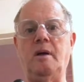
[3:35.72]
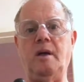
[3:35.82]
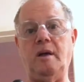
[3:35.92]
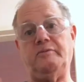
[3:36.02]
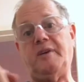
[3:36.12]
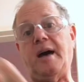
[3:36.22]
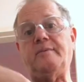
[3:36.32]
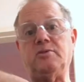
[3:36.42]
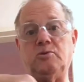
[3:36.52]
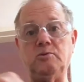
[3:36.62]
If you have
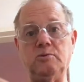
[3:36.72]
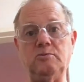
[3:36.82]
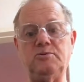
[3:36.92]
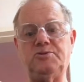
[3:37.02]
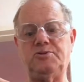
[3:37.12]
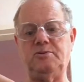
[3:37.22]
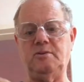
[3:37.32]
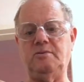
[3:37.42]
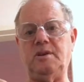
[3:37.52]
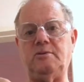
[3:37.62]
it too loose,
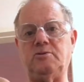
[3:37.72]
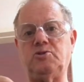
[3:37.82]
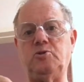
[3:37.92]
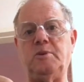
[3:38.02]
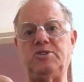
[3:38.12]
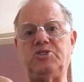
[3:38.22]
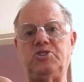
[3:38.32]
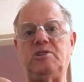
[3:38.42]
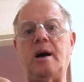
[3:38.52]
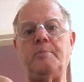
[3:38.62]
then there's too much
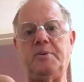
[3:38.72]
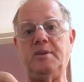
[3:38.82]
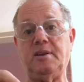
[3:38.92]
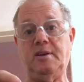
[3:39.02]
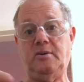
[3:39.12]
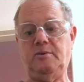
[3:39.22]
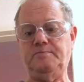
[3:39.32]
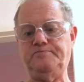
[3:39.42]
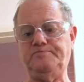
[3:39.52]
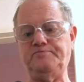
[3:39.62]
slop in the gear.
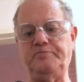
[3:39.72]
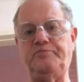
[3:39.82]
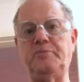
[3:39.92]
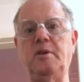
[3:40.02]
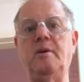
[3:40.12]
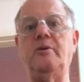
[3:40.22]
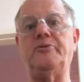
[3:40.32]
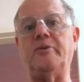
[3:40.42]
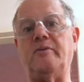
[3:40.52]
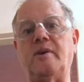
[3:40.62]

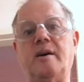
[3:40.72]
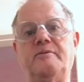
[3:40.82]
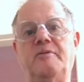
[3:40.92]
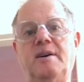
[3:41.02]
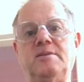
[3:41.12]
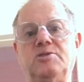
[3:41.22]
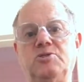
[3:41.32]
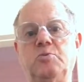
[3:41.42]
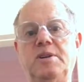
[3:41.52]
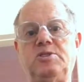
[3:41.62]
So you've got to find the
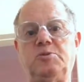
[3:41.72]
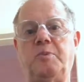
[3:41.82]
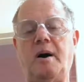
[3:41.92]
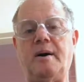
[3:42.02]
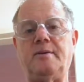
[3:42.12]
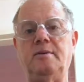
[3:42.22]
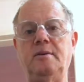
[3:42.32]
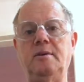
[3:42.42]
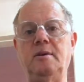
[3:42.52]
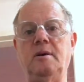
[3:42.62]
sweet spot
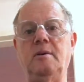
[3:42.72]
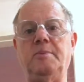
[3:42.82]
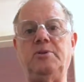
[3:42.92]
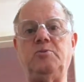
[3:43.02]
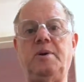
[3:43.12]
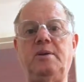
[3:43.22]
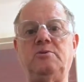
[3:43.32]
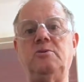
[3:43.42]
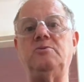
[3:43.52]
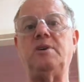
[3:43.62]
between
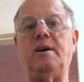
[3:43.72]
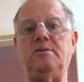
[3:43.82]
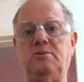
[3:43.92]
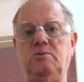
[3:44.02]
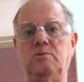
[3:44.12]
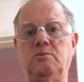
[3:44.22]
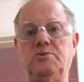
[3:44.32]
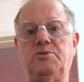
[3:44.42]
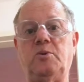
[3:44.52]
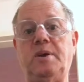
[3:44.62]
too tight and too
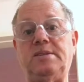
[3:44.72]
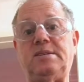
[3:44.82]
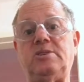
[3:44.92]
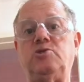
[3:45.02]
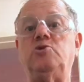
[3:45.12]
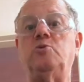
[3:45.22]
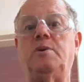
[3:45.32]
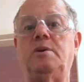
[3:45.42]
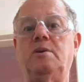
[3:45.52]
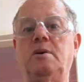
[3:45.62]
loose. So he says do it